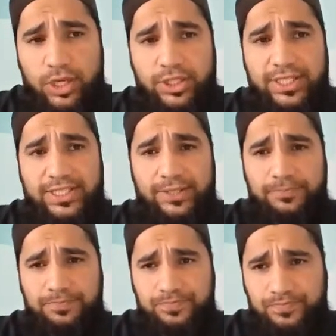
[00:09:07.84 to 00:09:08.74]
ta'ala is saying
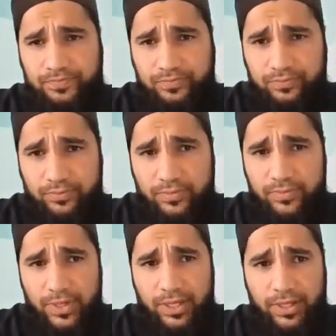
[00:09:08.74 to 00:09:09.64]

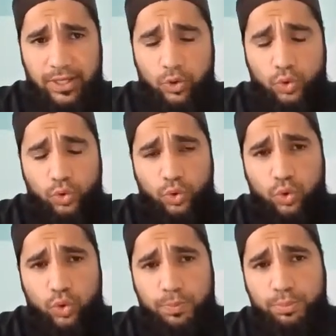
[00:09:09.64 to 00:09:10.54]

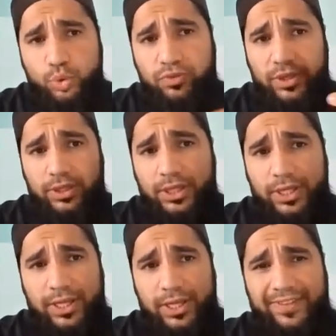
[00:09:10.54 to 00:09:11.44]
or proving
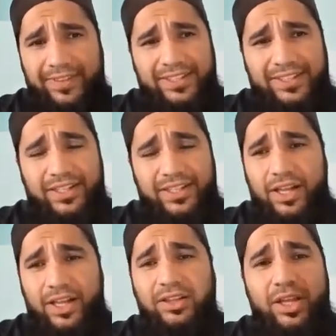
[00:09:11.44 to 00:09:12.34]
that
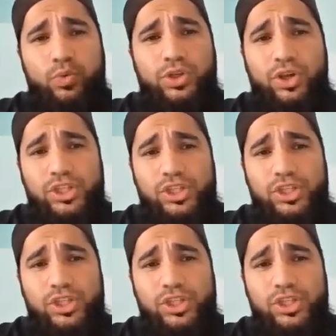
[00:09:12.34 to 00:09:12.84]
Allah would not